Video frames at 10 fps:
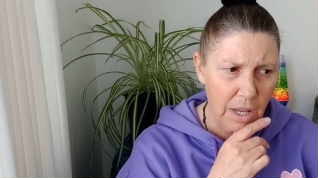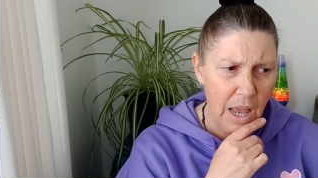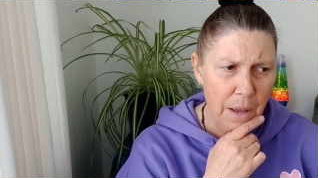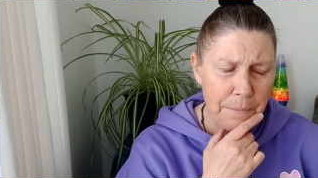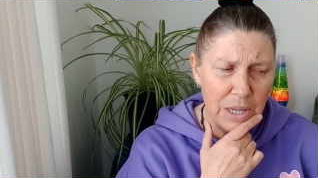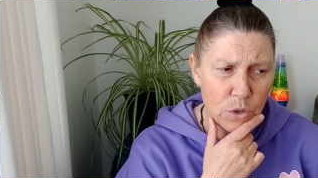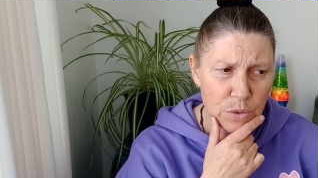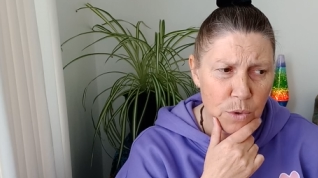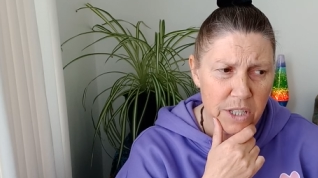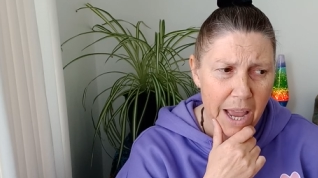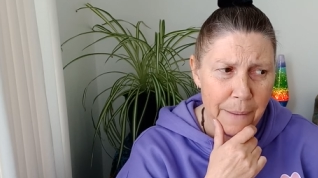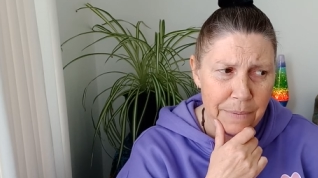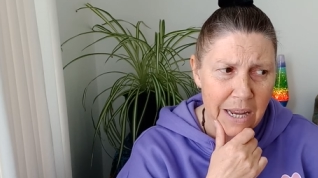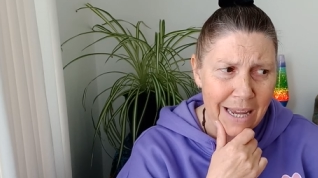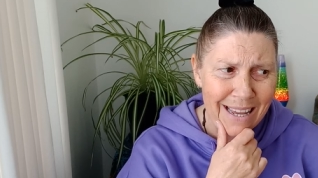um, because what's
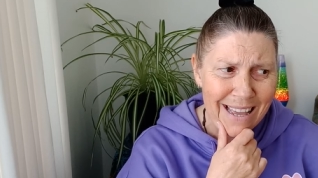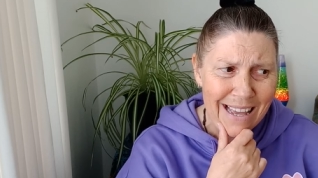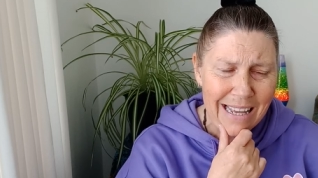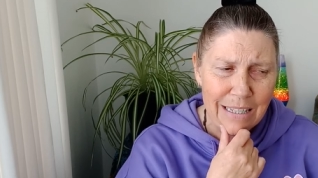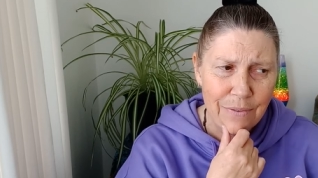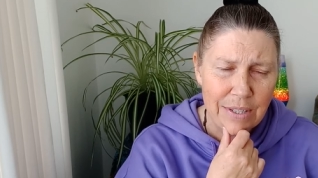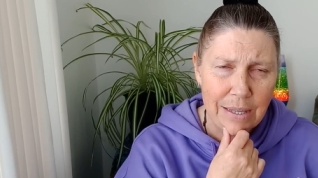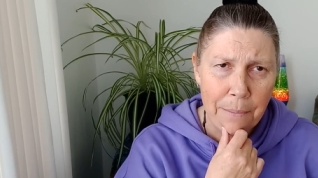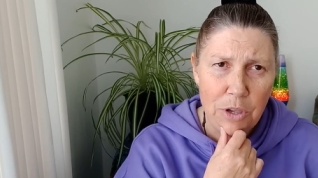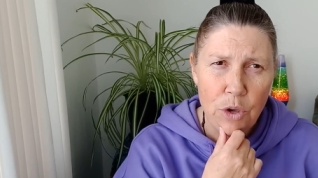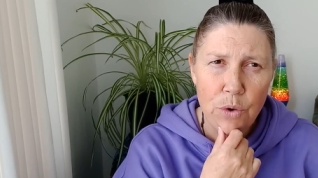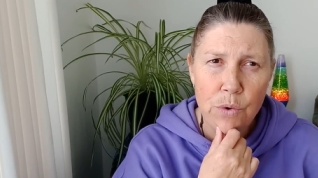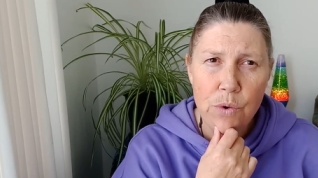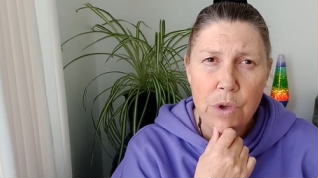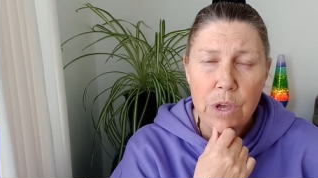happening is for some of
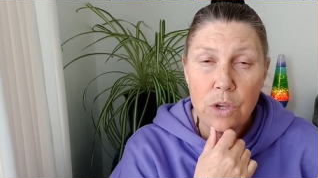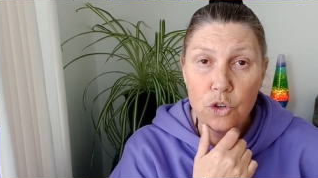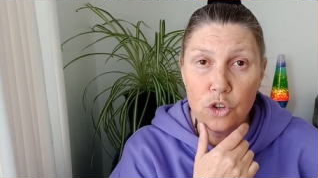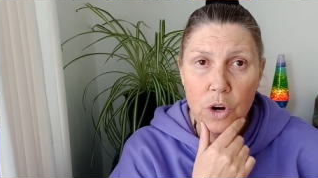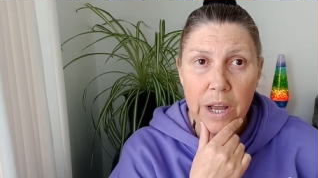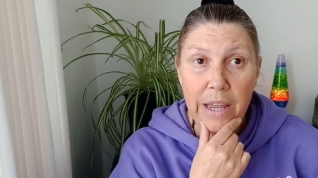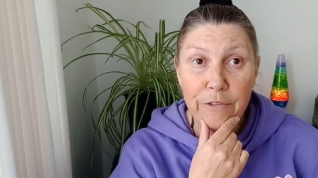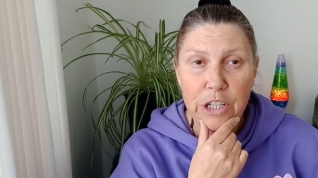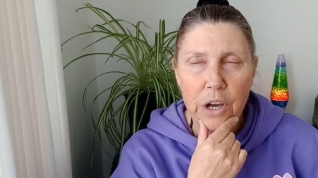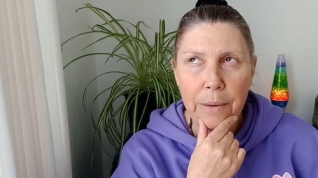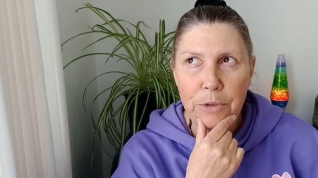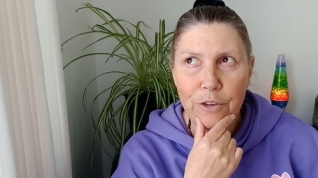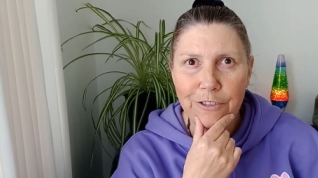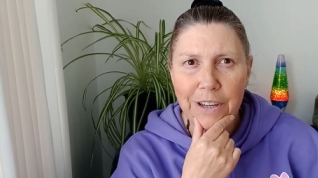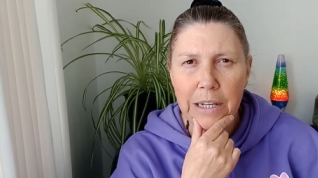you, you're trying every time you
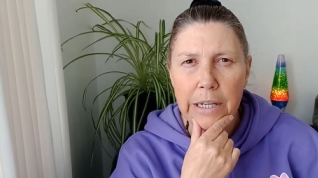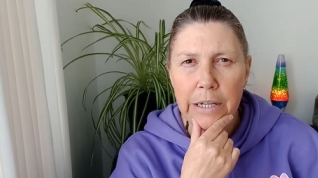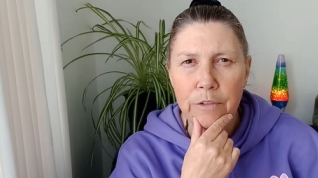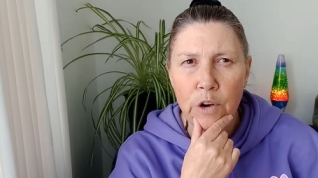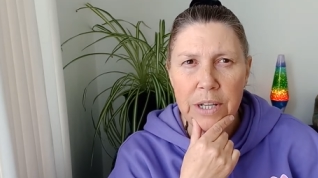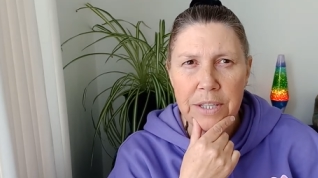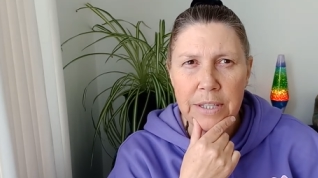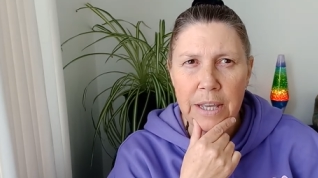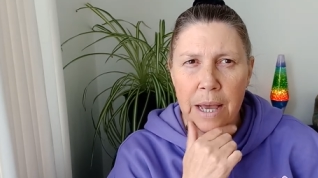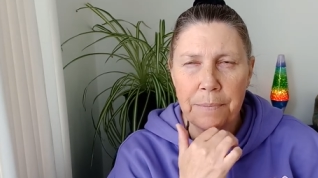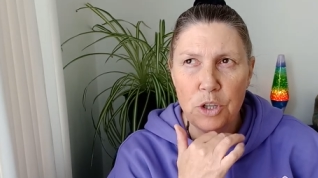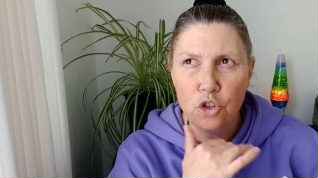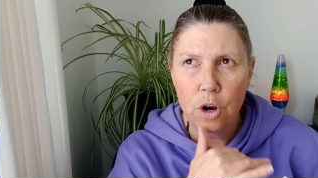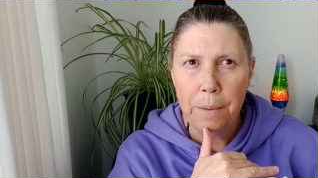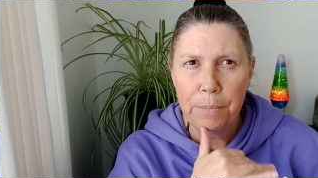feel it and it rises up, you
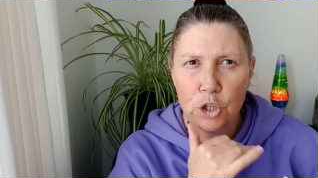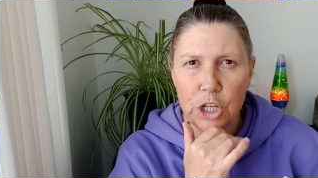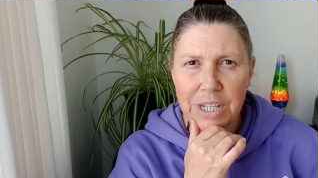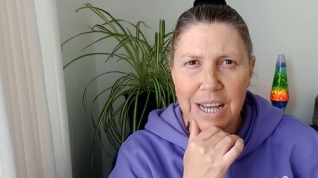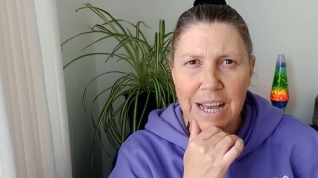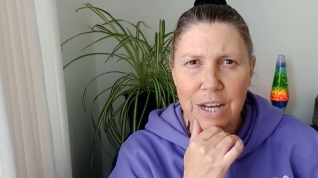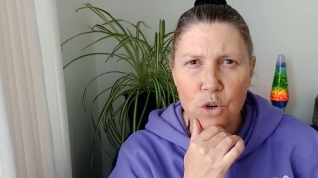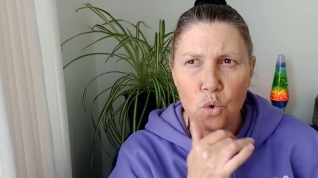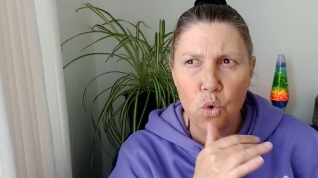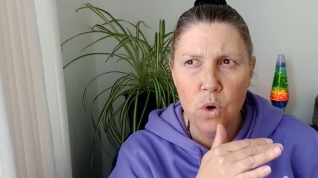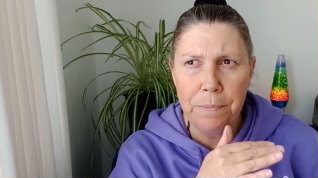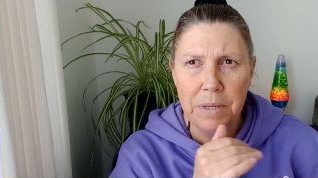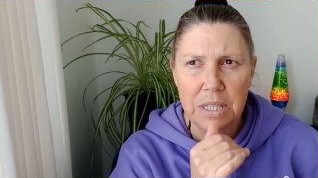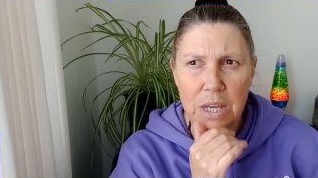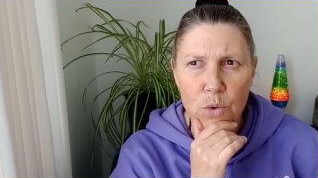try and push it down or
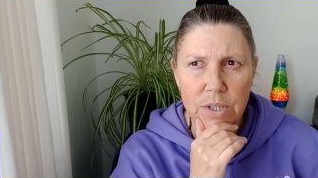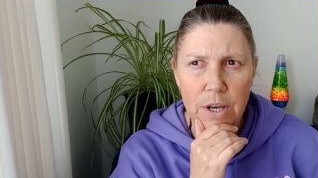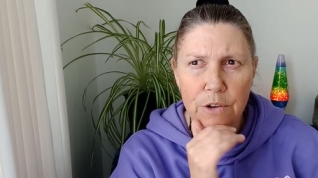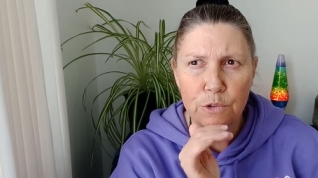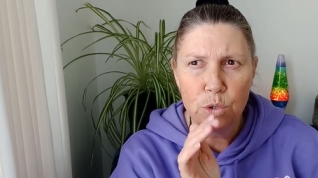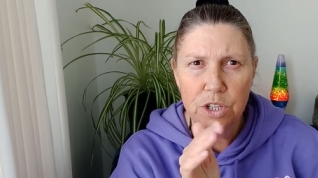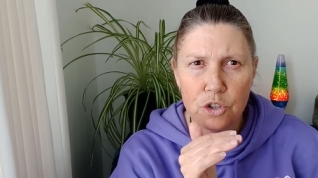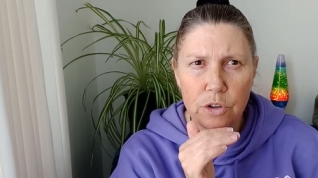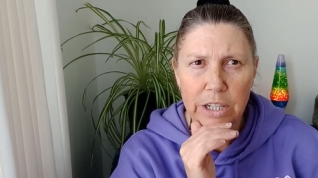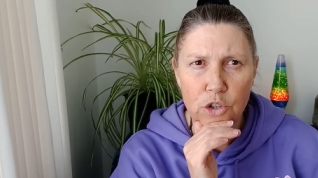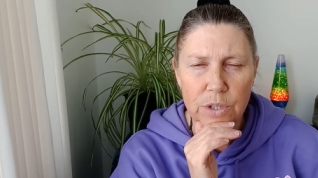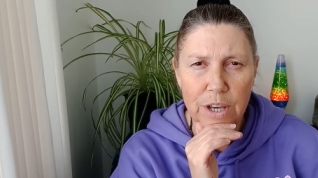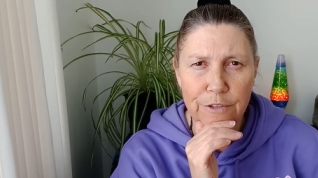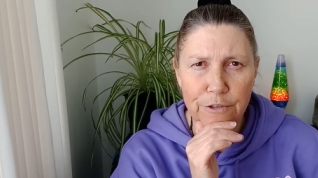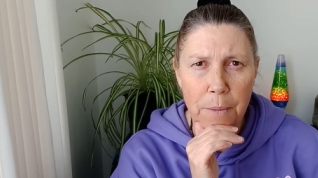busy yourself or distract
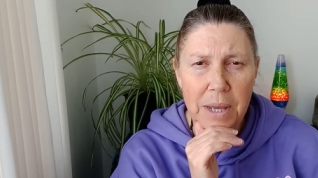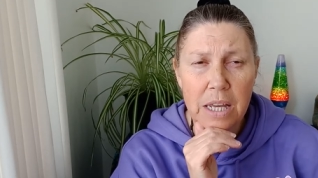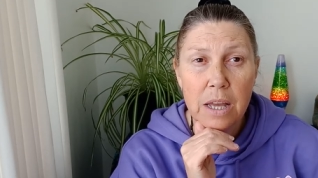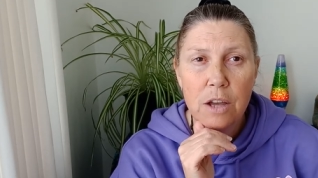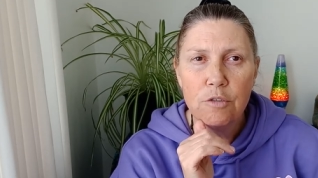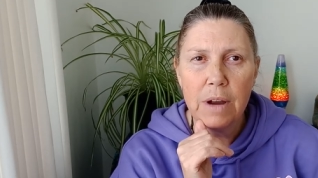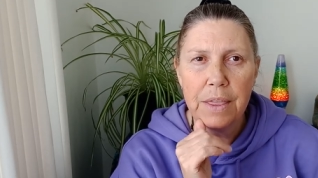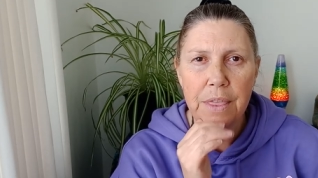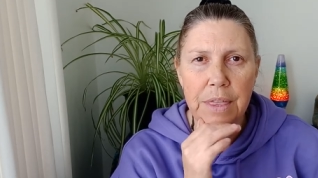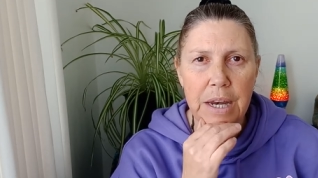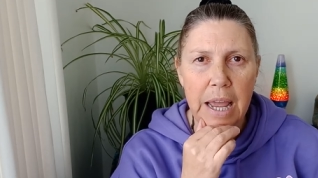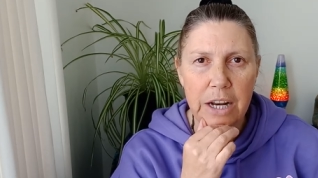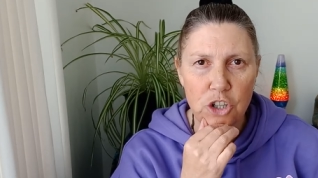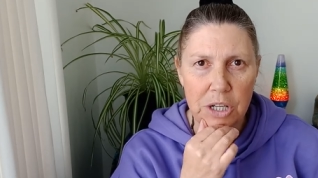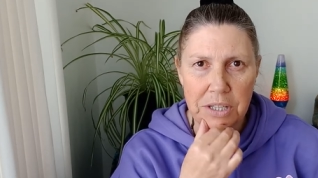yourself from it rather than
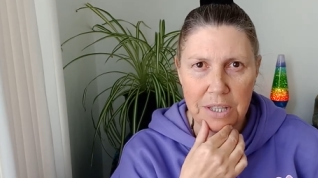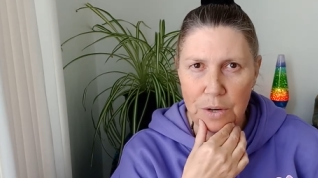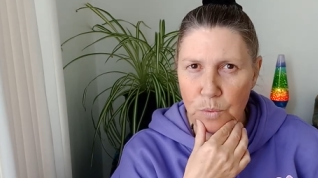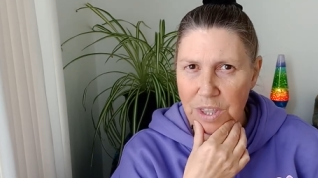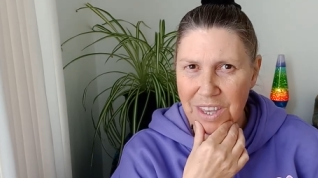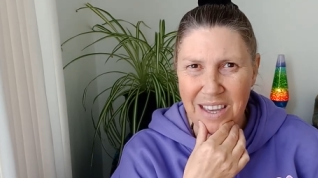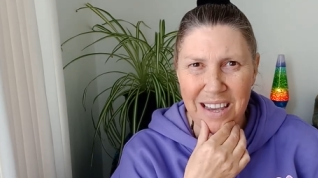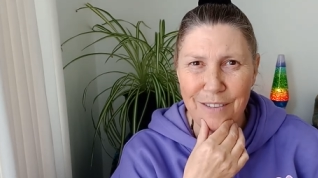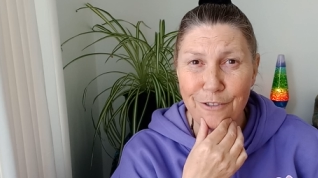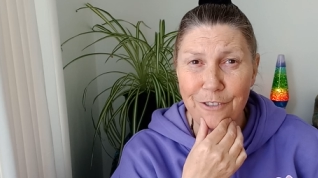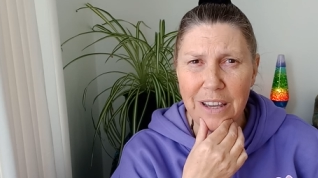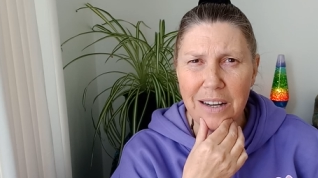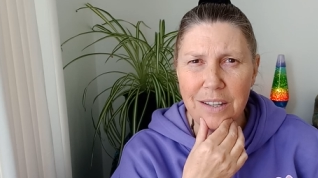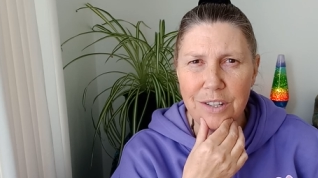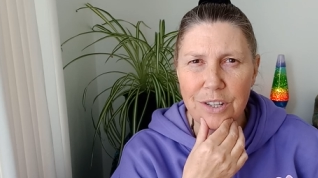actually sit with it and feel
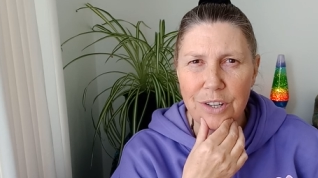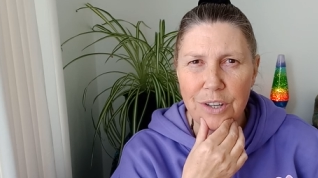it.